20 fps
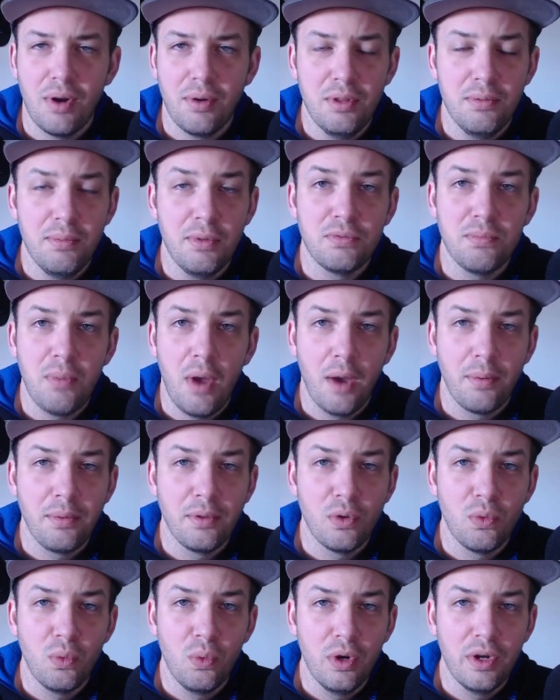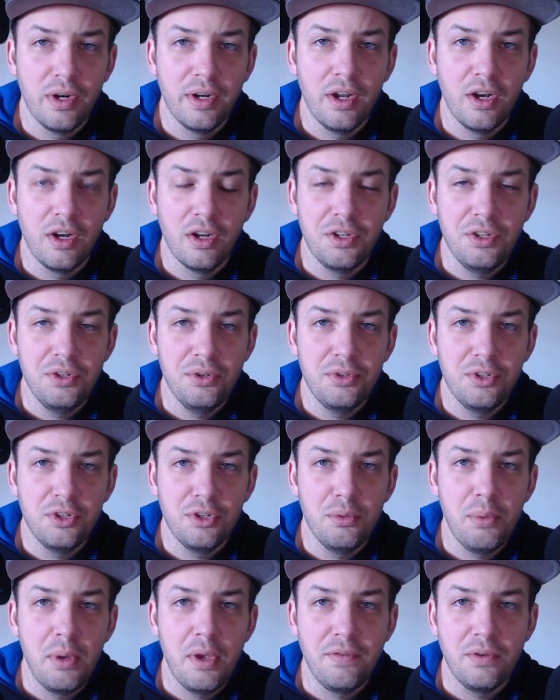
probably the most popular one on YouTube.